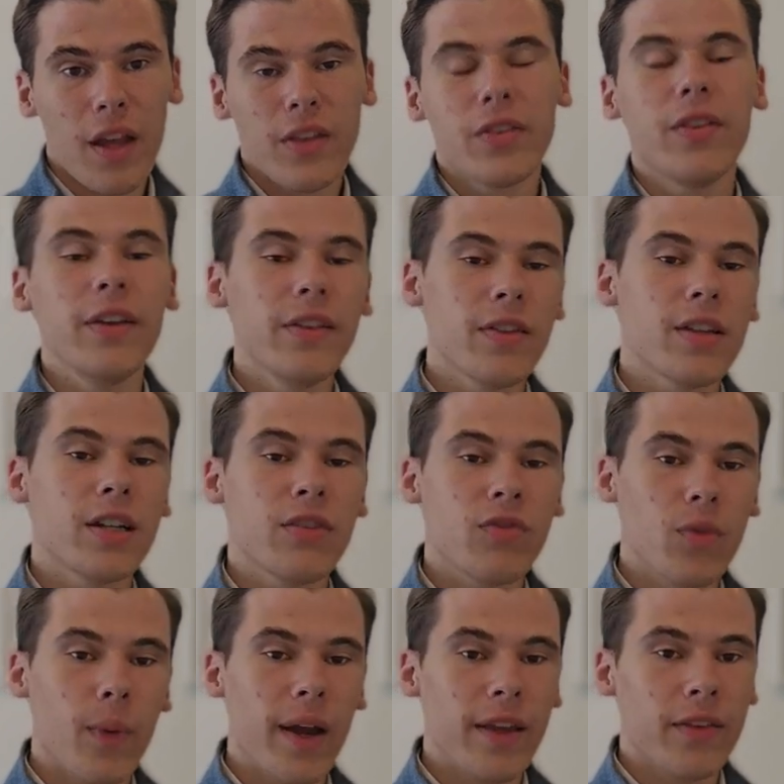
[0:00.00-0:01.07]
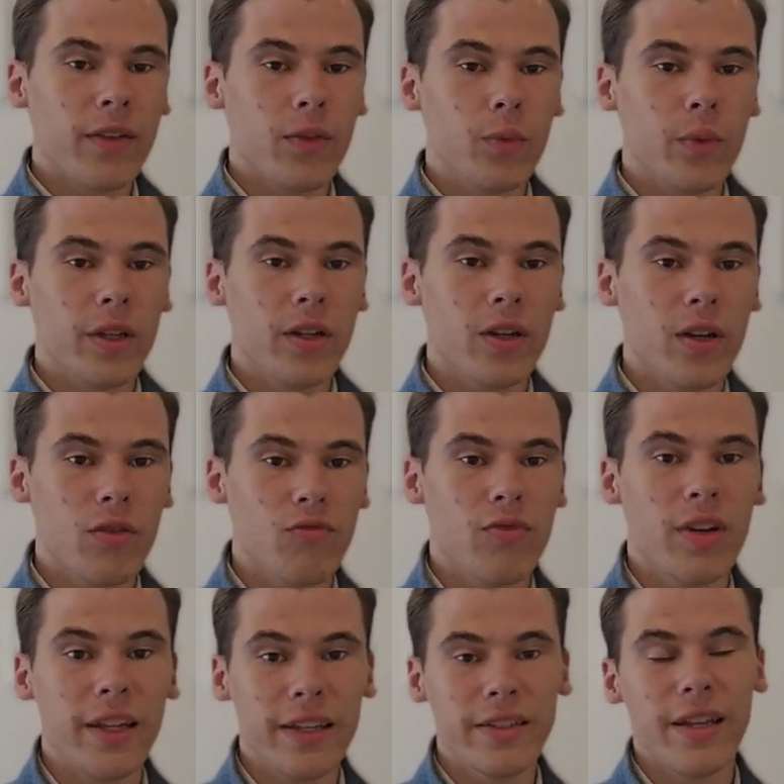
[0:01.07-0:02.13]
So these are the different ways that we can
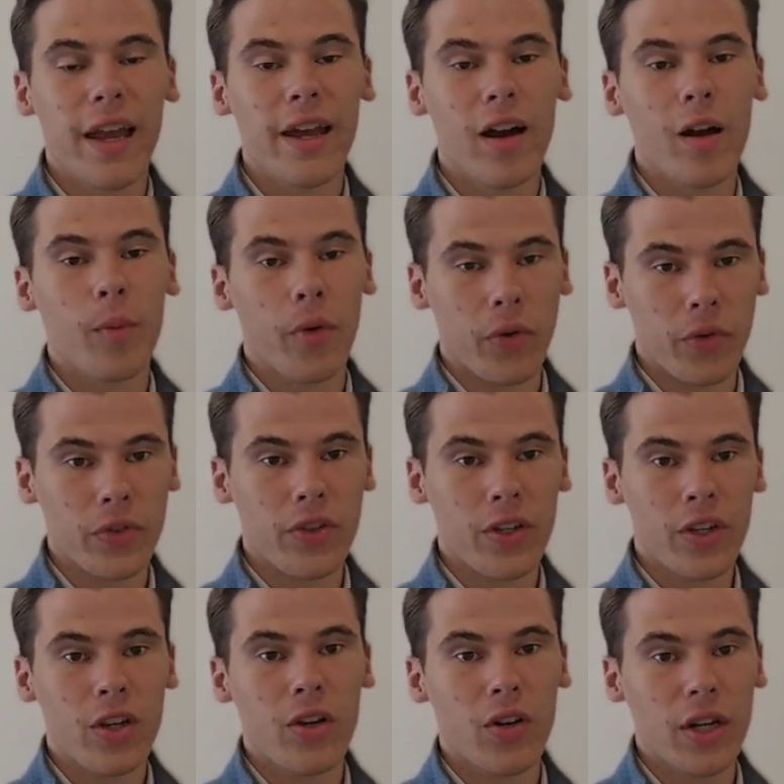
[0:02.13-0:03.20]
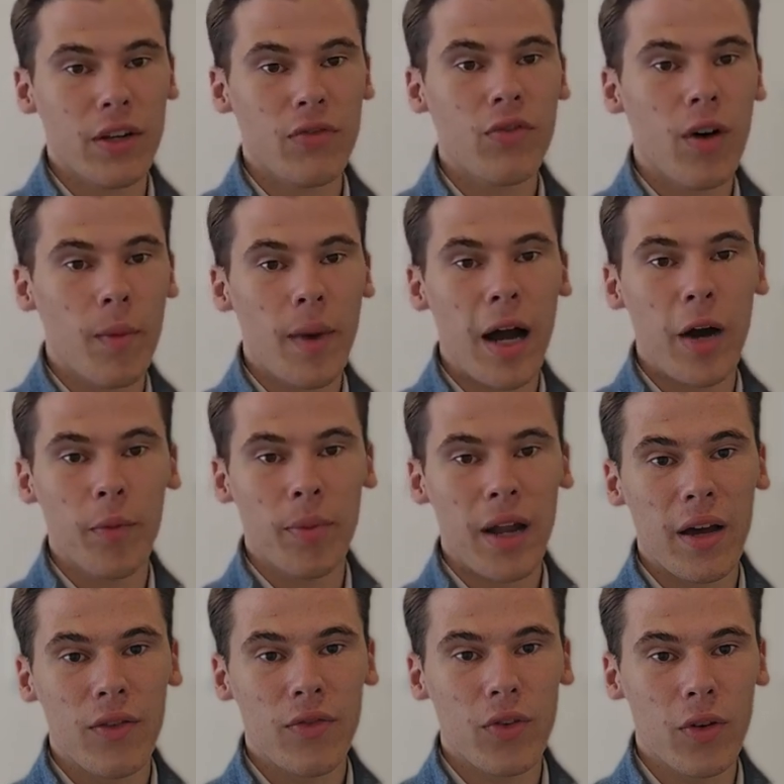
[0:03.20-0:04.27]
release AI models securely from our
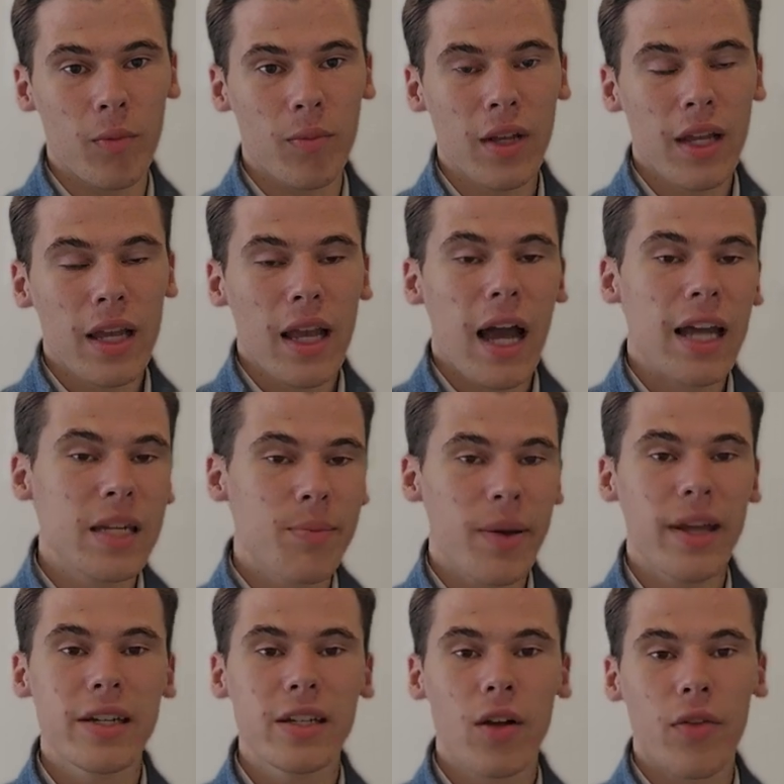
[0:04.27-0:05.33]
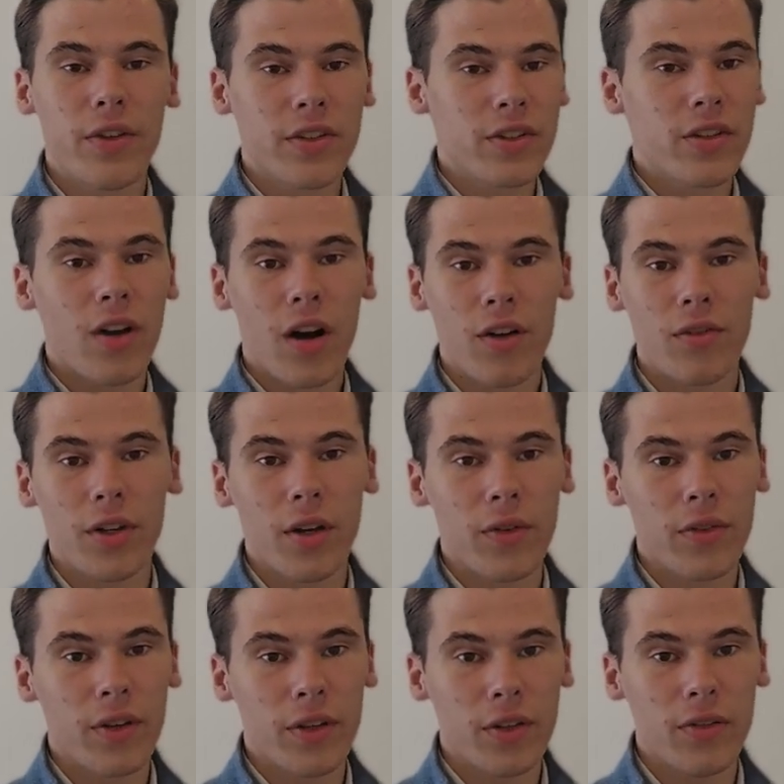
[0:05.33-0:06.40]
platform. And depending on the
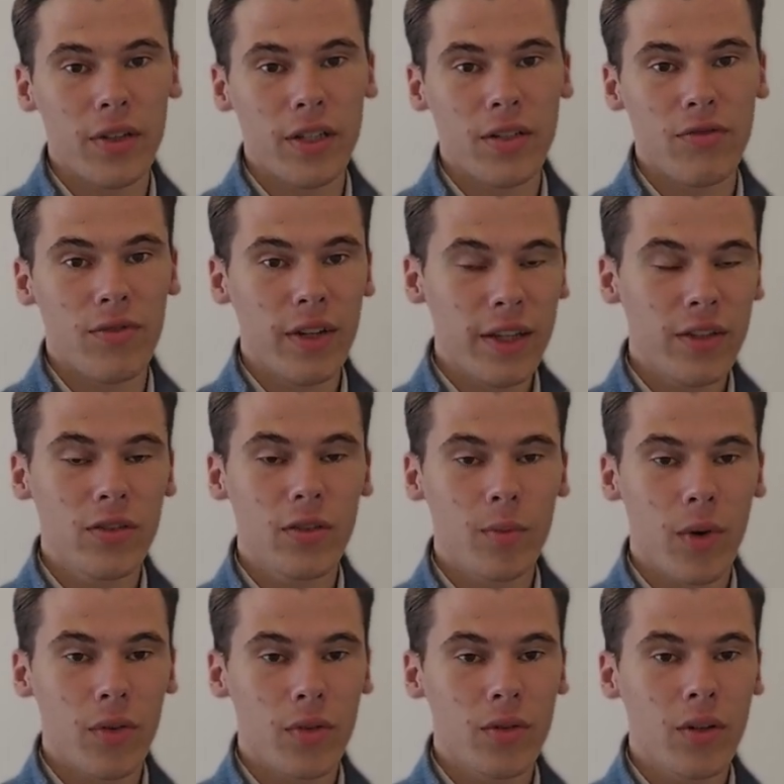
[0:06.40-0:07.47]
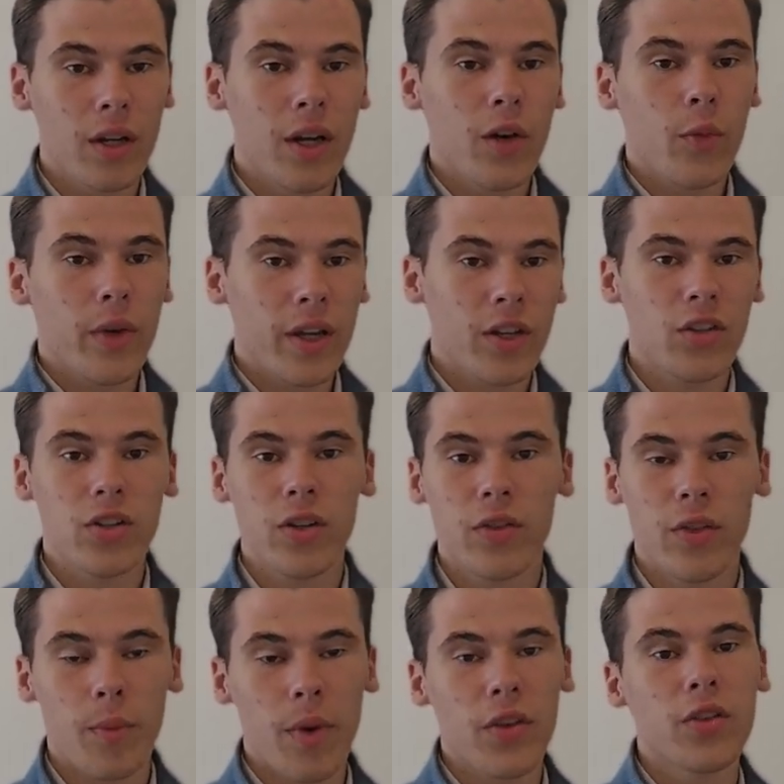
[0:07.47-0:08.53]
scenarios that you need to release your model, we can
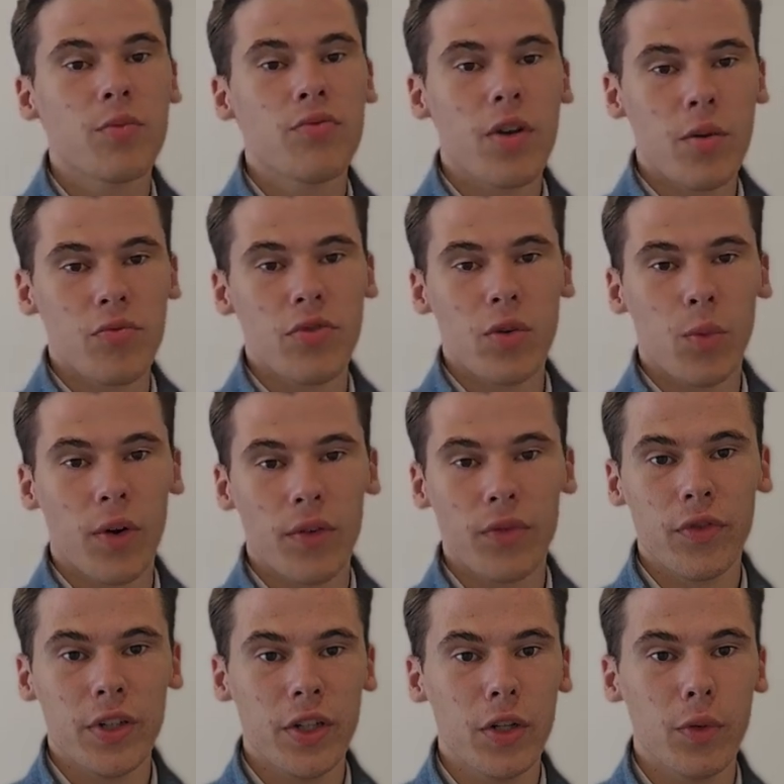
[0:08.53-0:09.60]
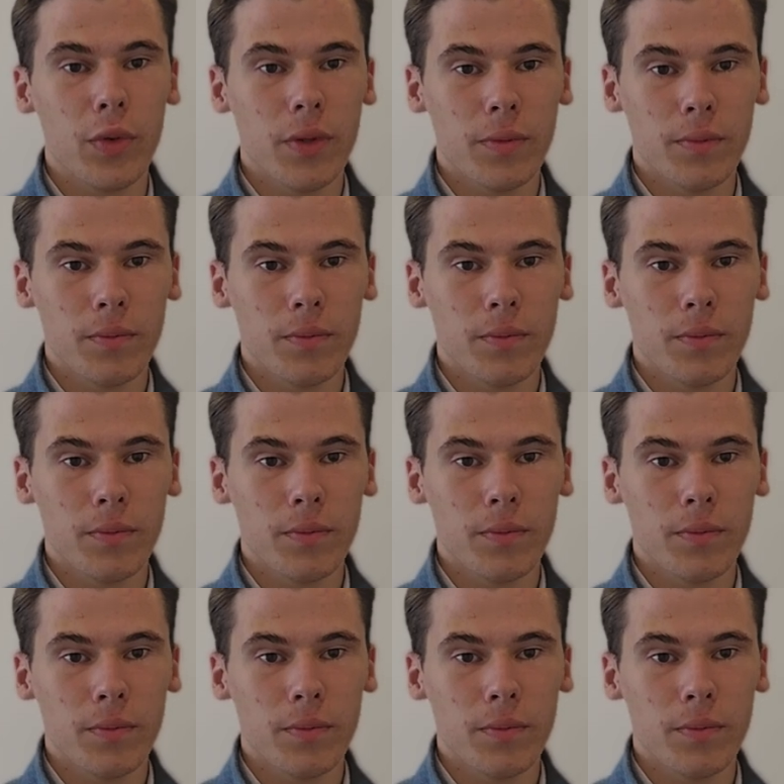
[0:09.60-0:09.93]
choose the most appropriate one for you.